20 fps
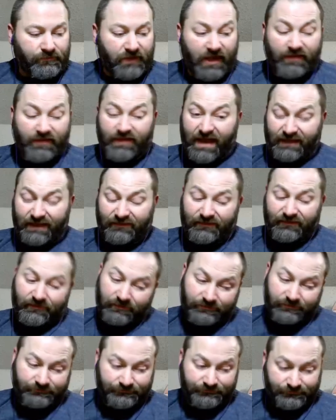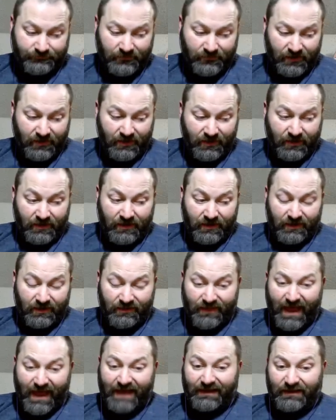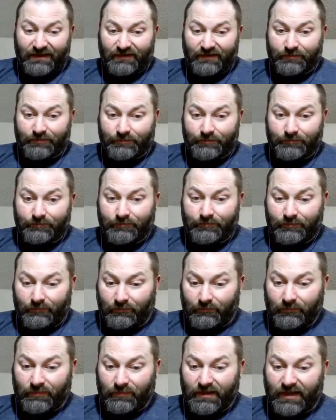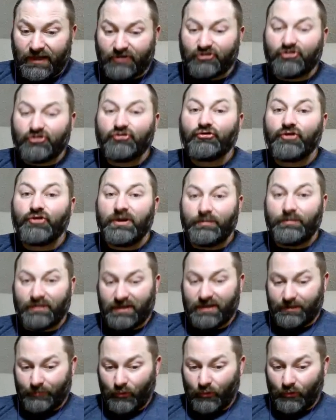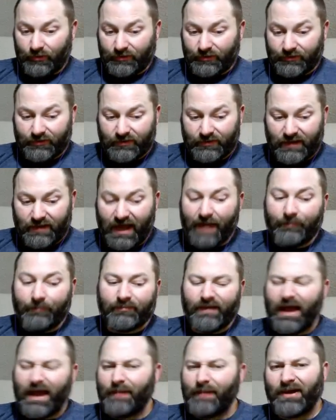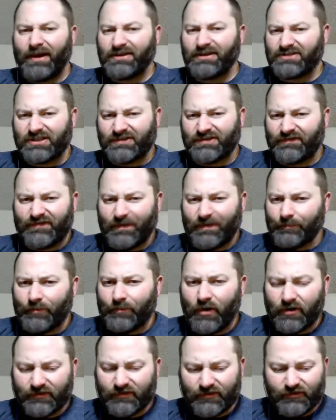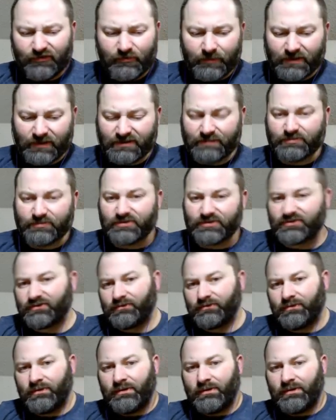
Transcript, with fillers: and that's that is extremely important i'm i apologize if i'm pausing too much i'm just